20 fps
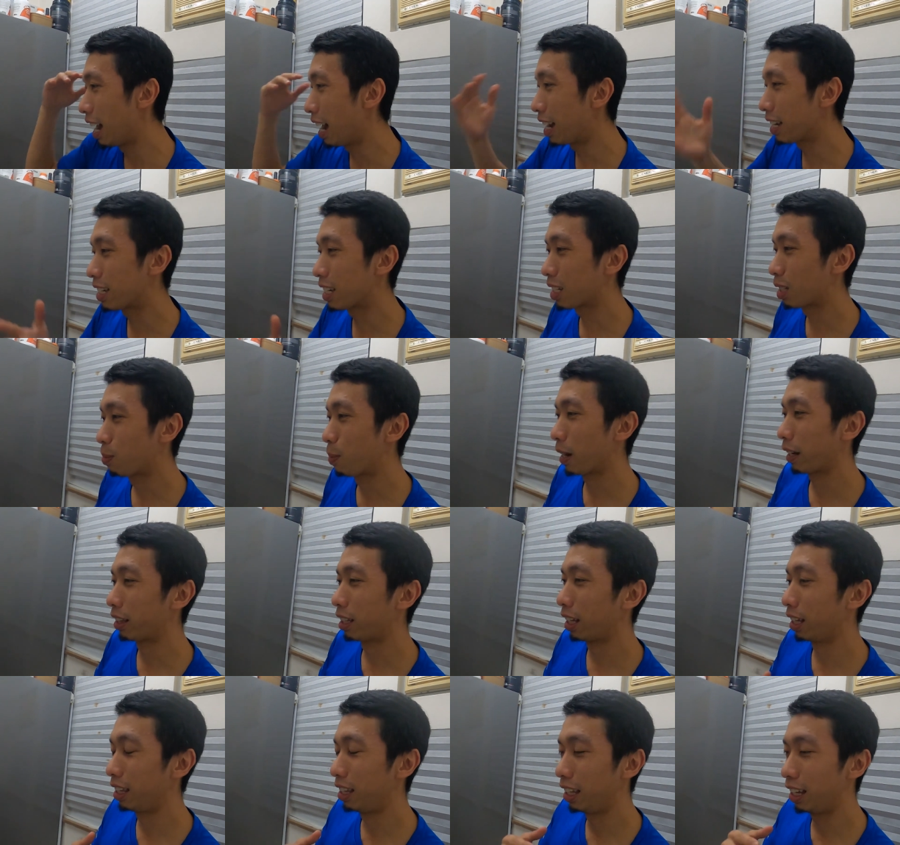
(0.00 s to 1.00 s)
As
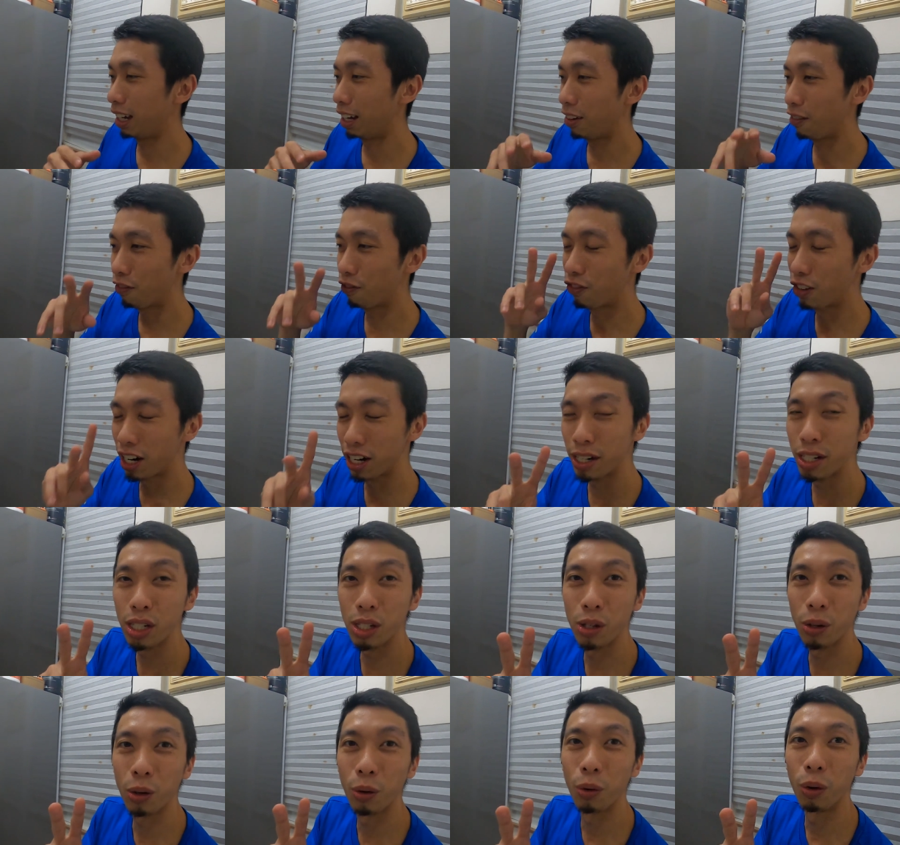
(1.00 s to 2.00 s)
expected,
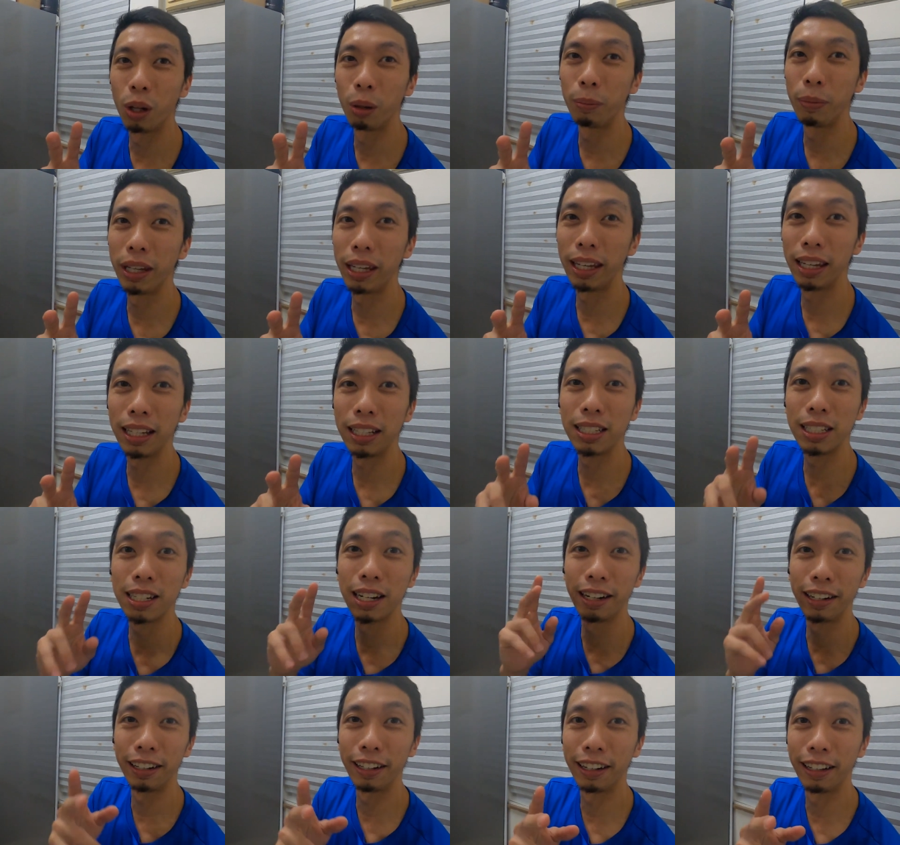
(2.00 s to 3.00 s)
first two will be
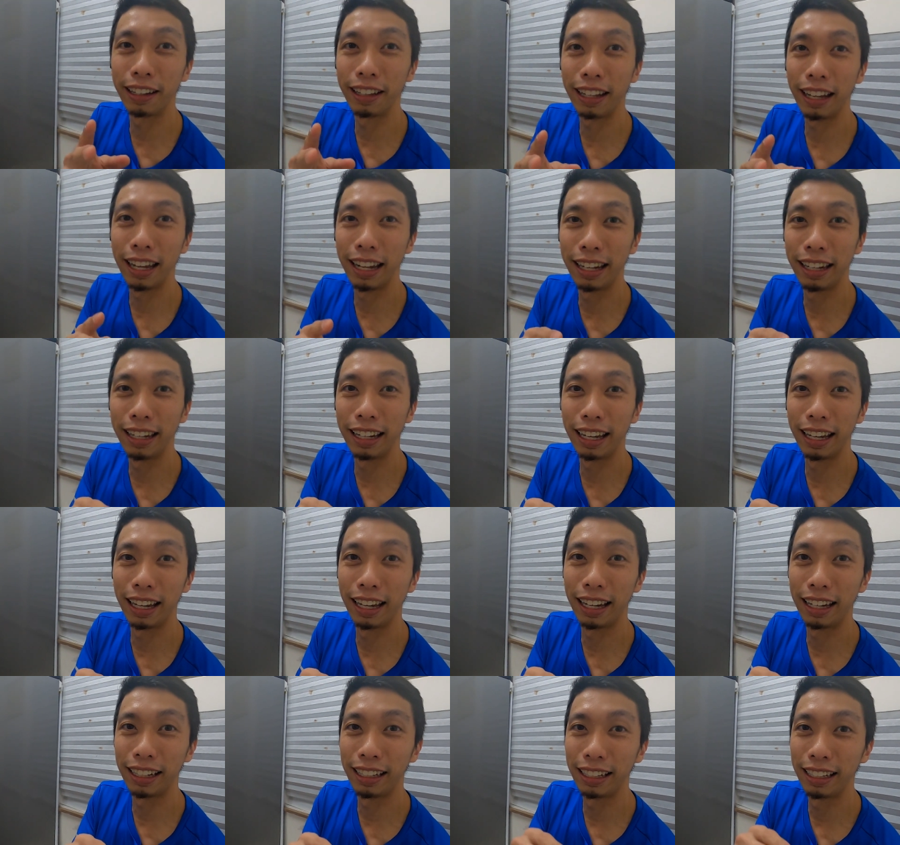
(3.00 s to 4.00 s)
Cheruiyot and
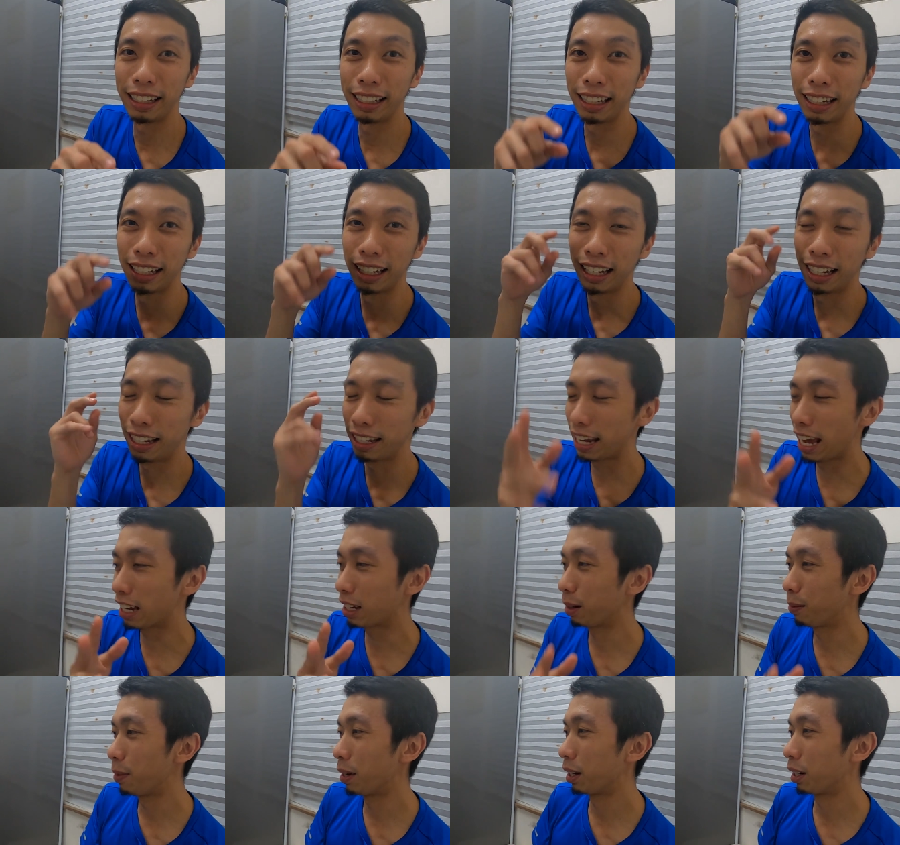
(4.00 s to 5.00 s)
then
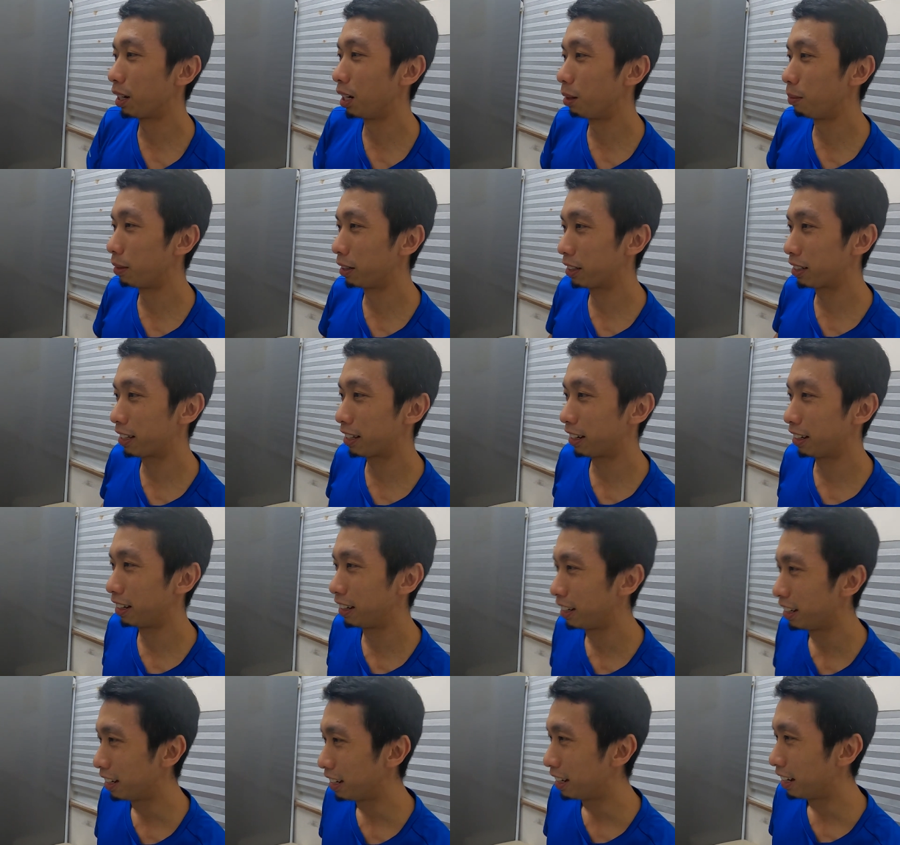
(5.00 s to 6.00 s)
Jakob Ingebrigtsen.
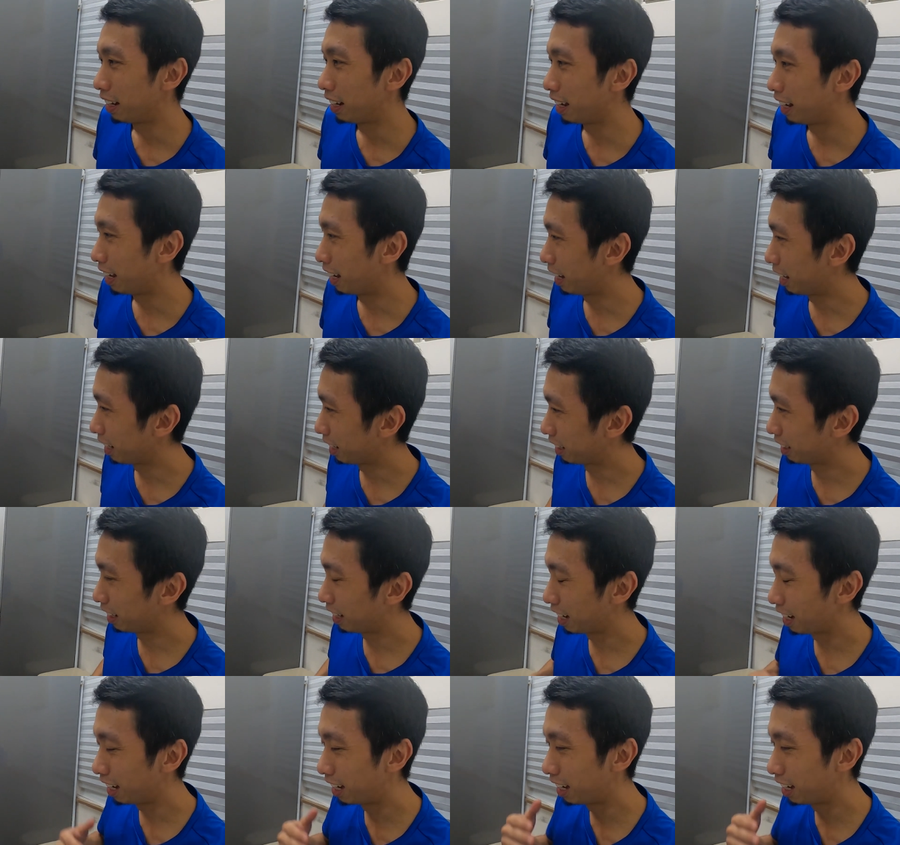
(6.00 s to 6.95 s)
And